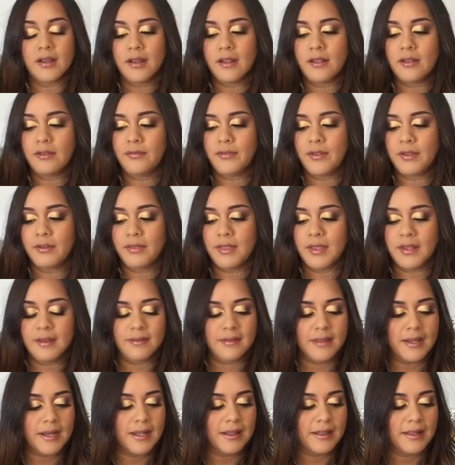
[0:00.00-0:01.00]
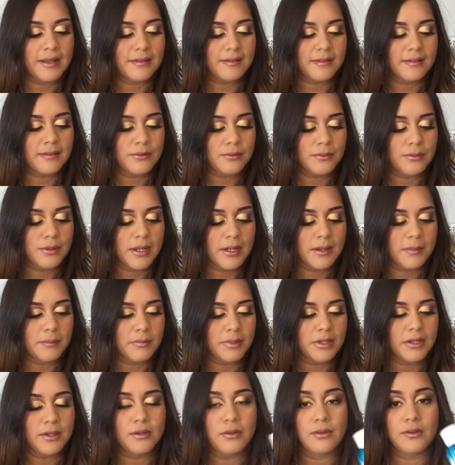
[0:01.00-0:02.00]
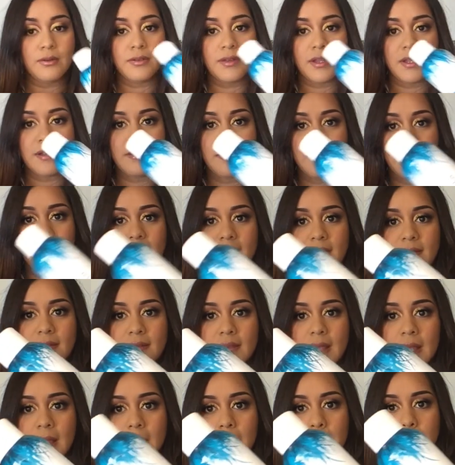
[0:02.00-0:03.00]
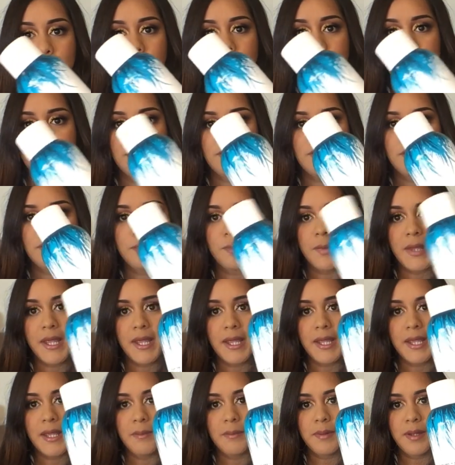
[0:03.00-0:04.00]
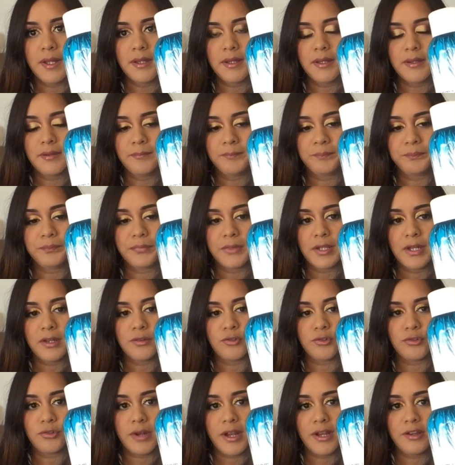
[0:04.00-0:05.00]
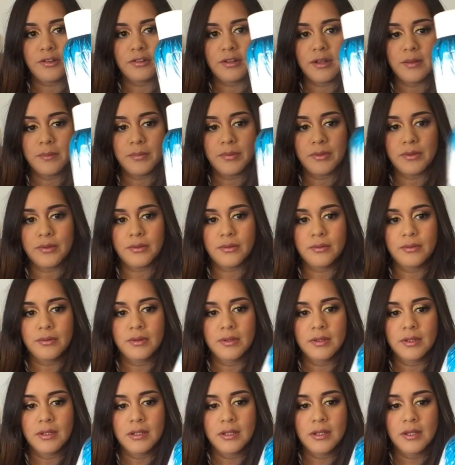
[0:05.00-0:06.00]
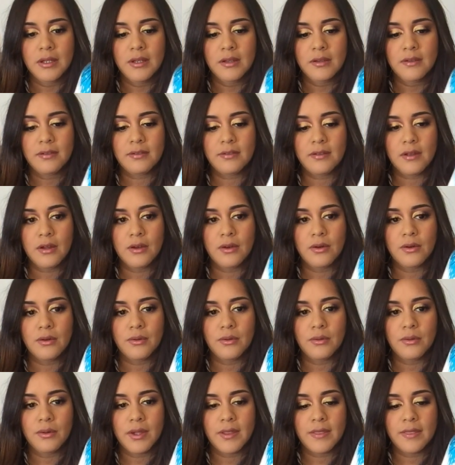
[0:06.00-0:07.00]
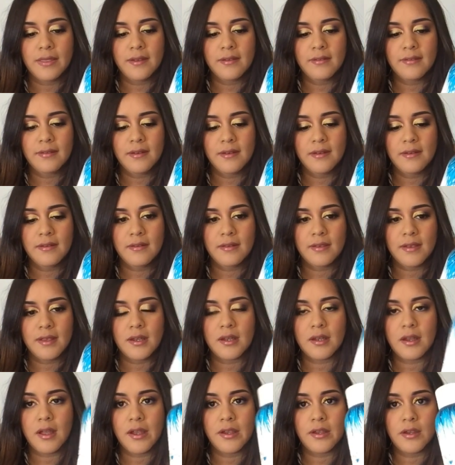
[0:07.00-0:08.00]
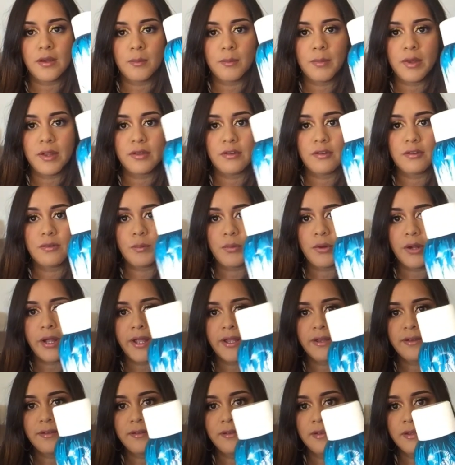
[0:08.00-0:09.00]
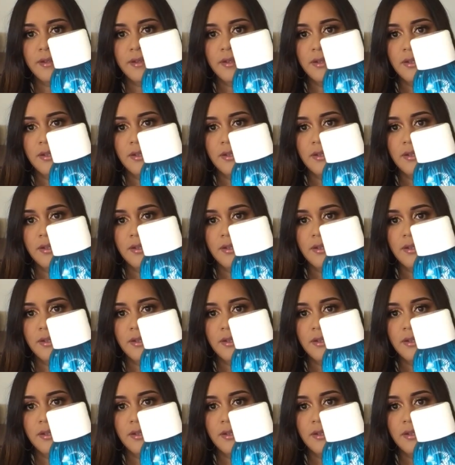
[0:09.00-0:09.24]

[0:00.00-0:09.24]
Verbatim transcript: Another few things that I like to um, use, it's this Beach Babe dry shampoo. So this is the Not Your Mother's brand,